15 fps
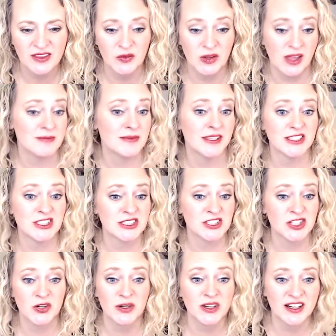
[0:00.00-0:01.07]
well, I'm gonna
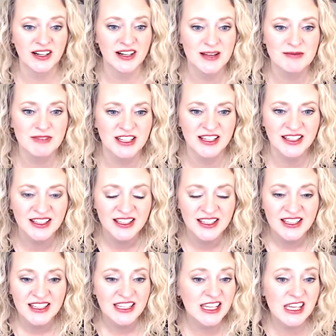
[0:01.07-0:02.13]
show her and I'm gonna
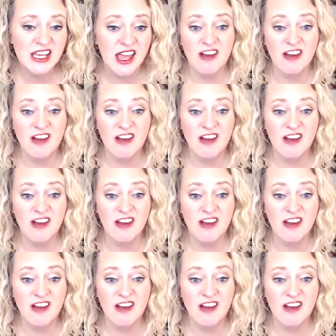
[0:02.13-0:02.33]
eat